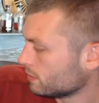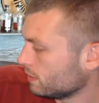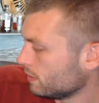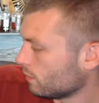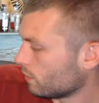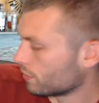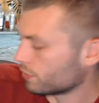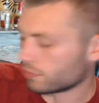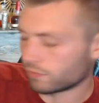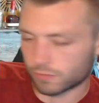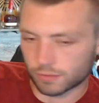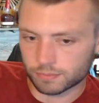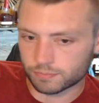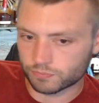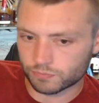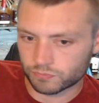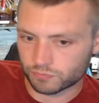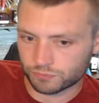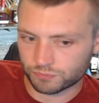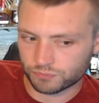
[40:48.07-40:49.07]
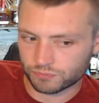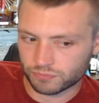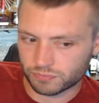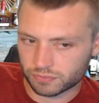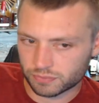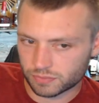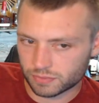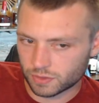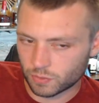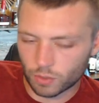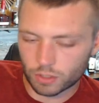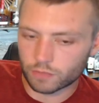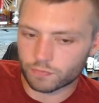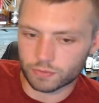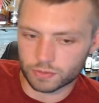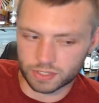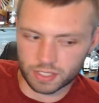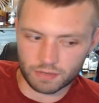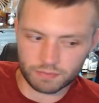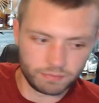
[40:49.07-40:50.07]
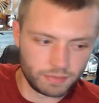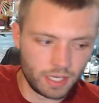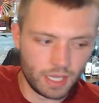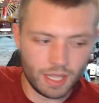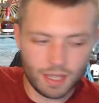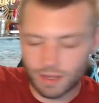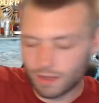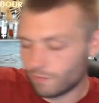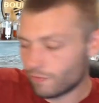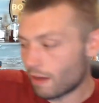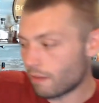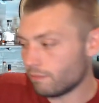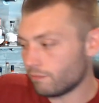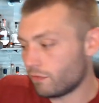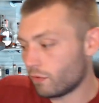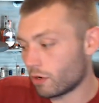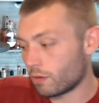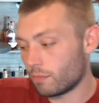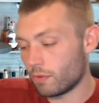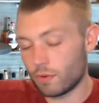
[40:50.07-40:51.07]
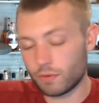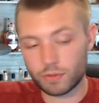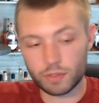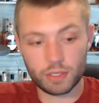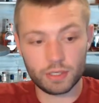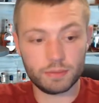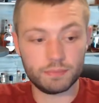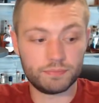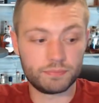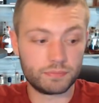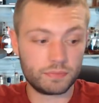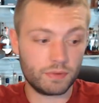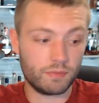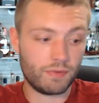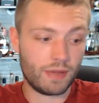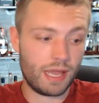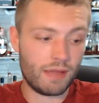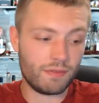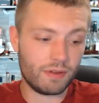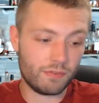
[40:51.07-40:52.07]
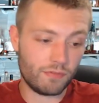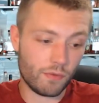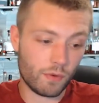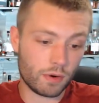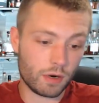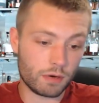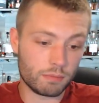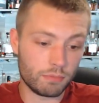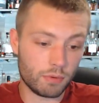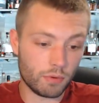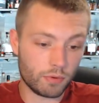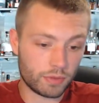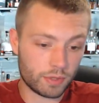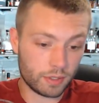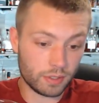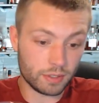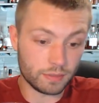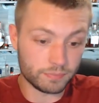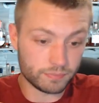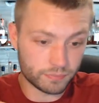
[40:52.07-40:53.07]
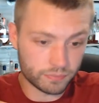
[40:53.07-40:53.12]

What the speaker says: Wonderful. Wonderful stuff. 5 and 4 are both good. 5 and 4 are both good.